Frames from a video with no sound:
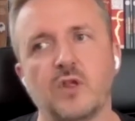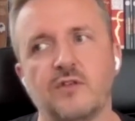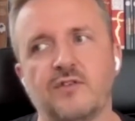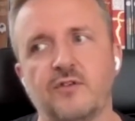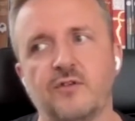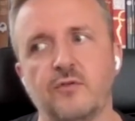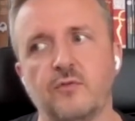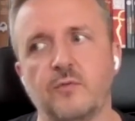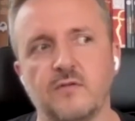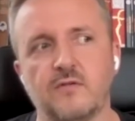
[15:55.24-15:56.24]

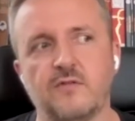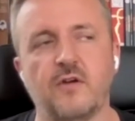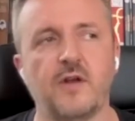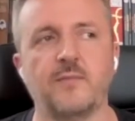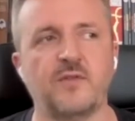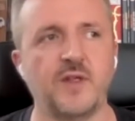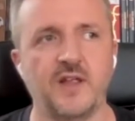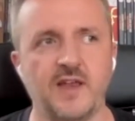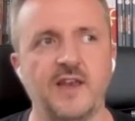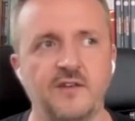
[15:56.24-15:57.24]
to show it up to
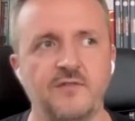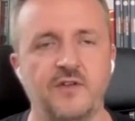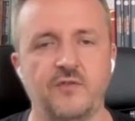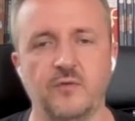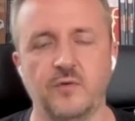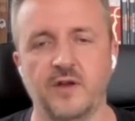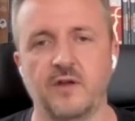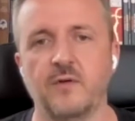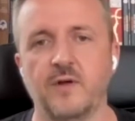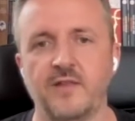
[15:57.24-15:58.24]
be an individual,
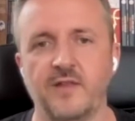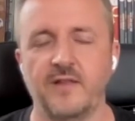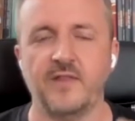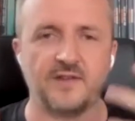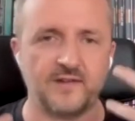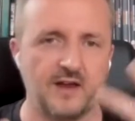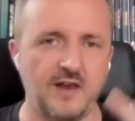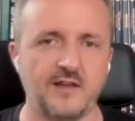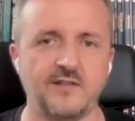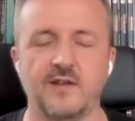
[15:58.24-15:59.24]
in this, I
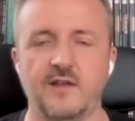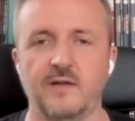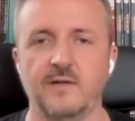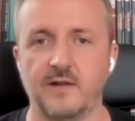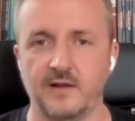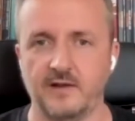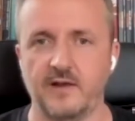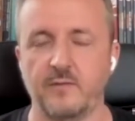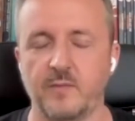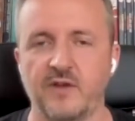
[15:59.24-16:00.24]
like the like
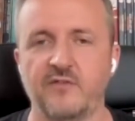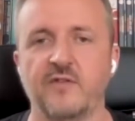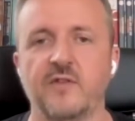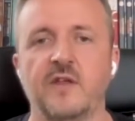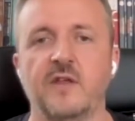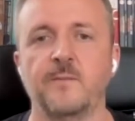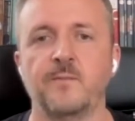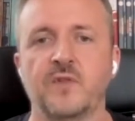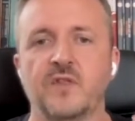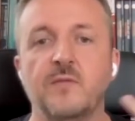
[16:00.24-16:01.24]
we mentioned
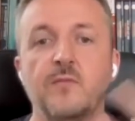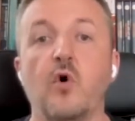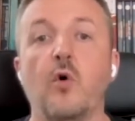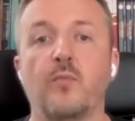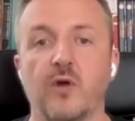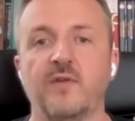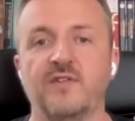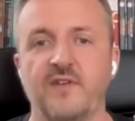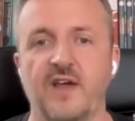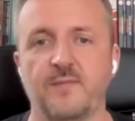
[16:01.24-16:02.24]
the more
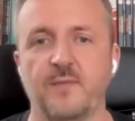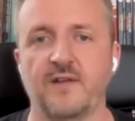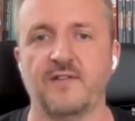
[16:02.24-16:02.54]
primitive aspects